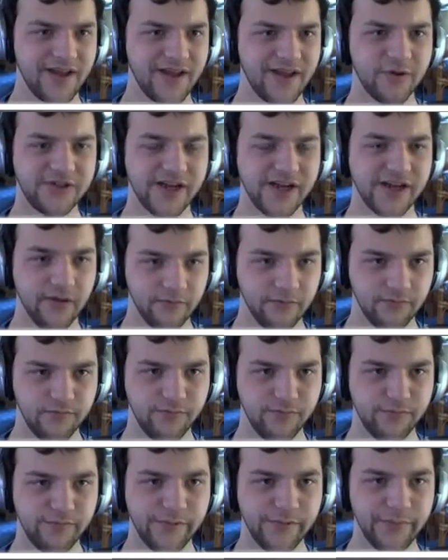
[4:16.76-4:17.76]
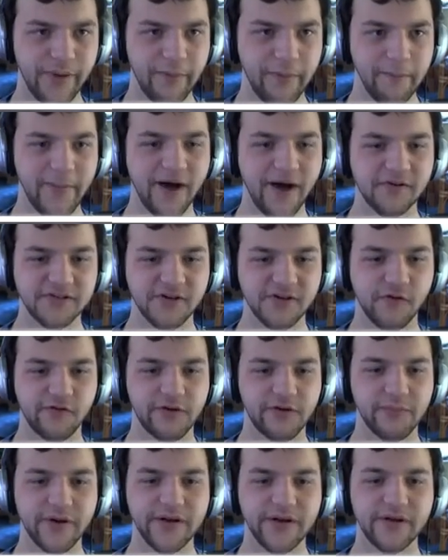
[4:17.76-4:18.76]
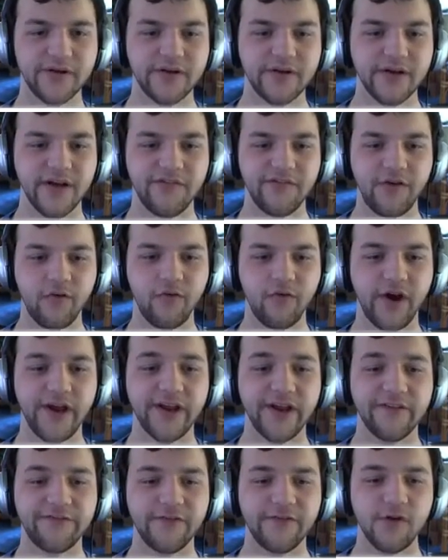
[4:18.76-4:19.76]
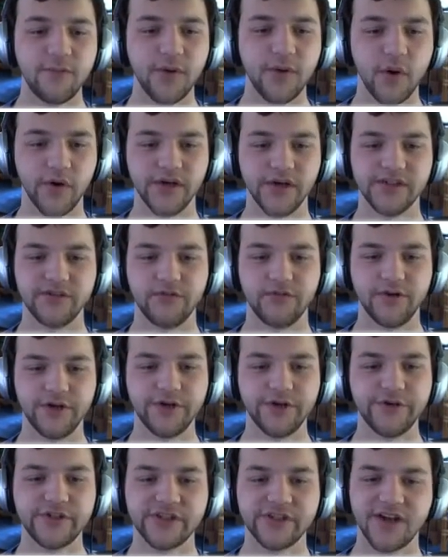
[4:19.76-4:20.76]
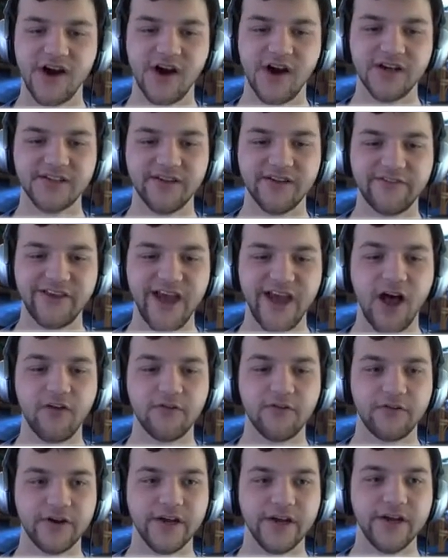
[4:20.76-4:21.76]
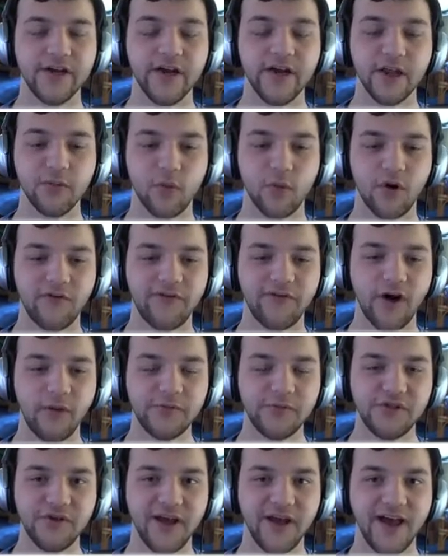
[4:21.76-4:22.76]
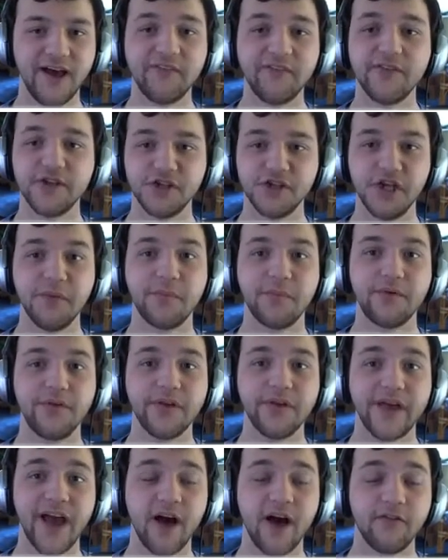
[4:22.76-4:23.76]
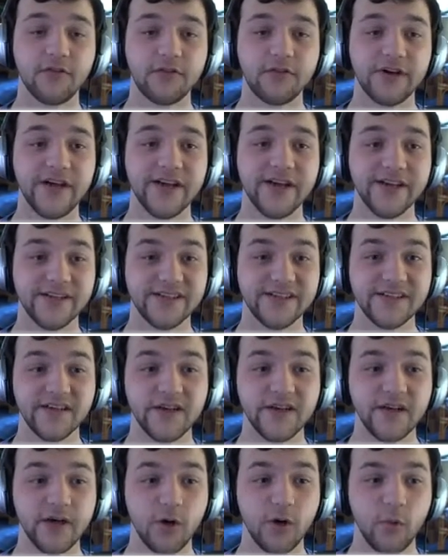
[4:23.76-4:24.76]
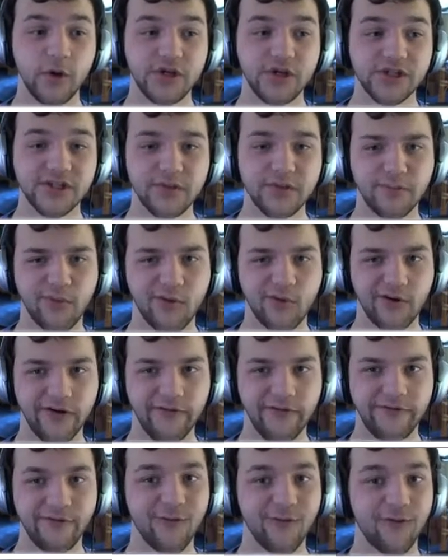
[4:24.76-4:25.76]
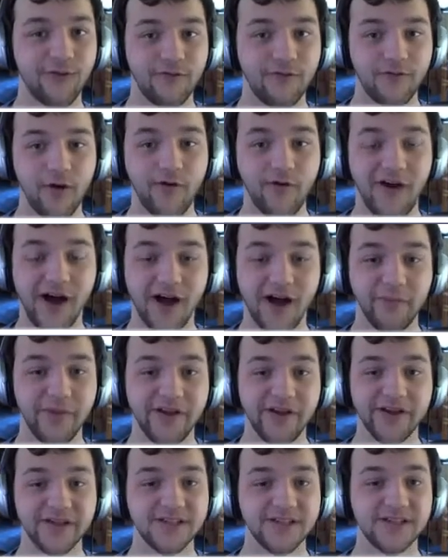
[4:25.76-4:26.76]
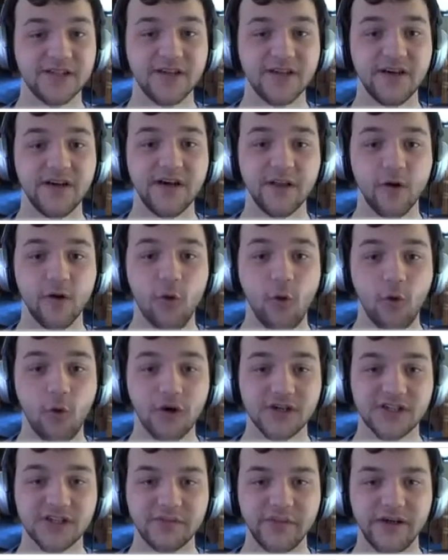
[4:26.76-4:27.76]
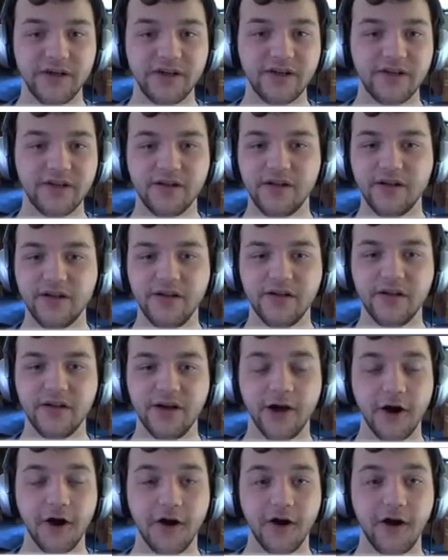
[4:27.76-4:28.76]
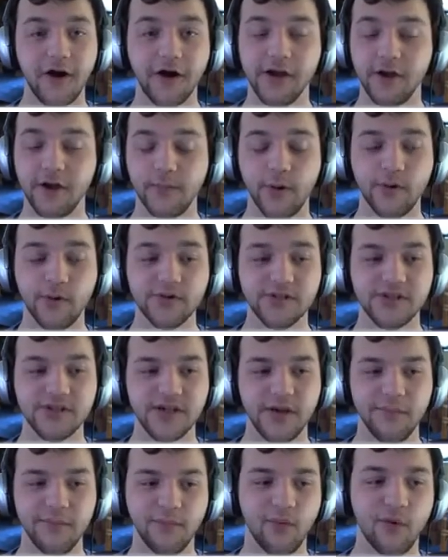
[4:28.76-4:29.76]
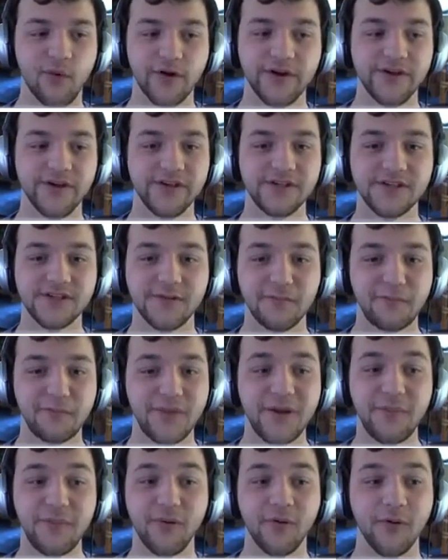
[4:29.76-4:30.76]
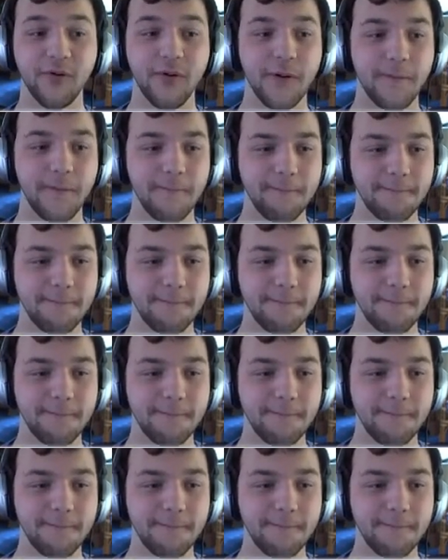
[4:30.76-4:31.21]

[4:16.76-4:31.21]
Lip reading: I wish I could put my mouse over, but if you read it, food bonus, reduced cost of cavalry. The more farms you have, the cheaper the cavalry is, which is important for Rohan because the horsemen are your most important people.